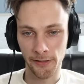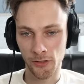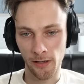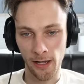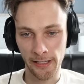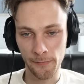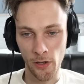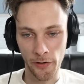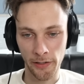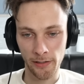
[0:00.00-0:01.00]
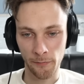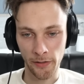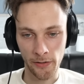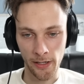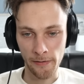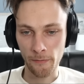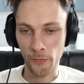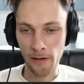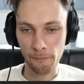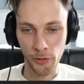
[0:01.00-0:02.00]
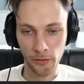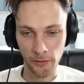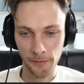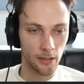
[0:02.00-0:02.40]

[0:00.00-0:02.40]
And so I keep going. I'm like, okay, we got Berkeley.